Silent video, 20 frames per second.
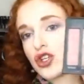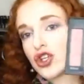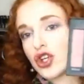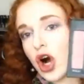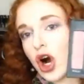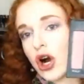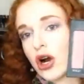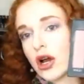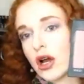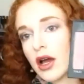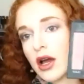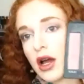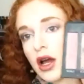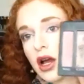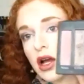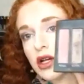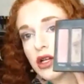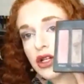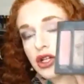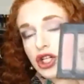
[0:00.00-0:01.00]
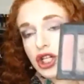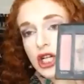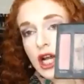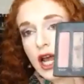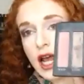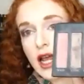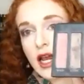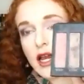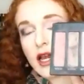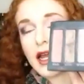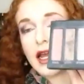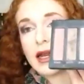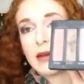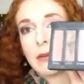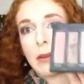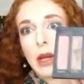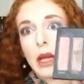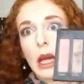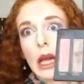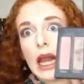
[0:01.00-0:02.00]
dark shade
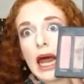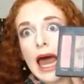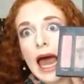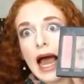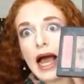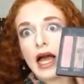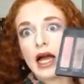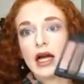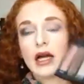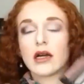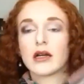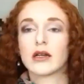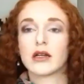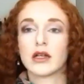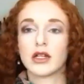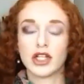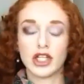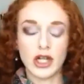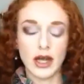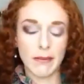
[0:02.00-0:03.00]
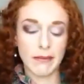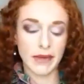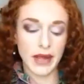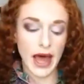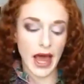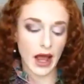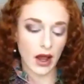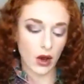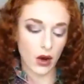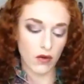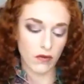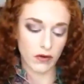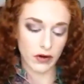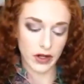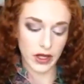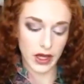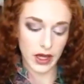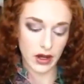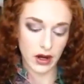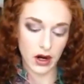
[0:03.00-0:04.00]
in black, jet black over
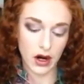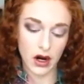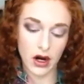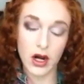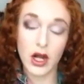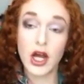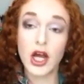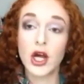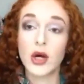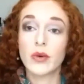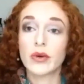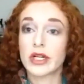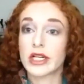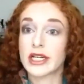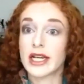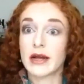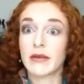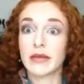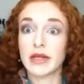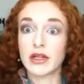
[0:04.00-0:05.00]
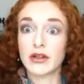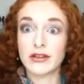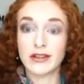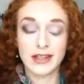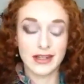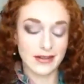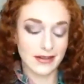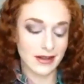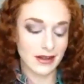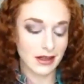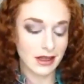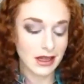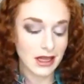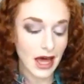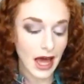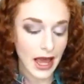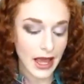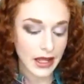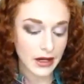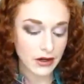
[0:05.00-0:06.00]
here, which can be used as a
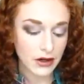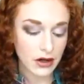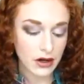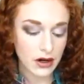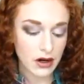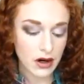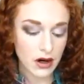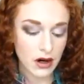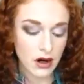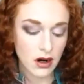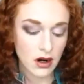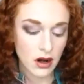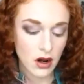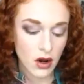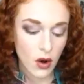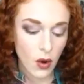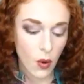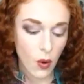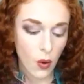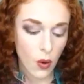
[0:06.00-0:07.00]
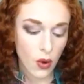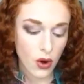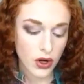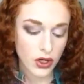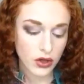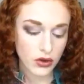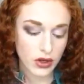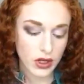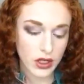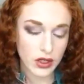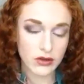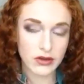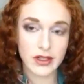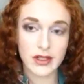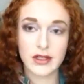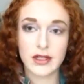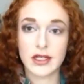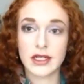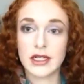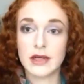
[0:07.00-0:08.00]
liner or you can use
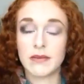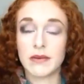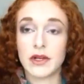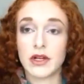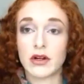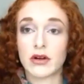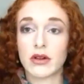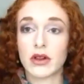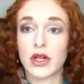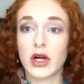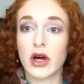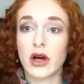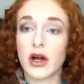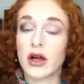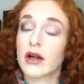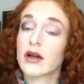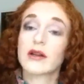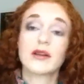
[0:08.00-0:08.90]
it to deepen your look.